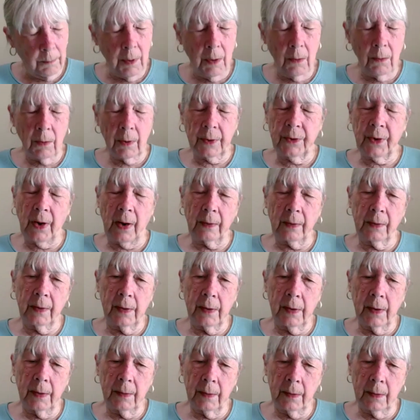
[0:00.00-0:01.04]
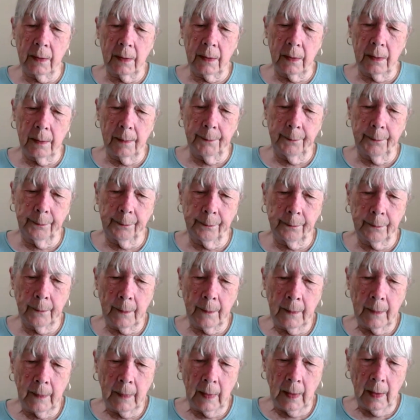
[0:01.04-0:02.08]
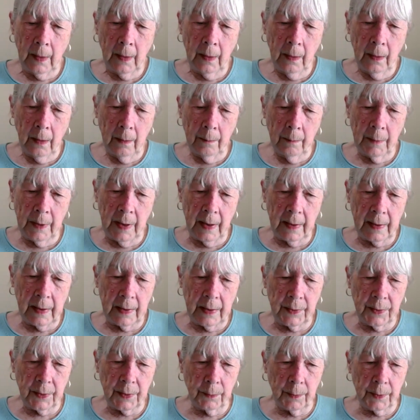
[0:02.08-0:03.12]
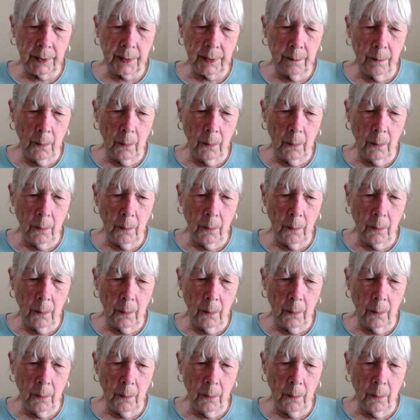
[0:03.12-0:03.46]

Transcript: know exactly. I mean, I guess it was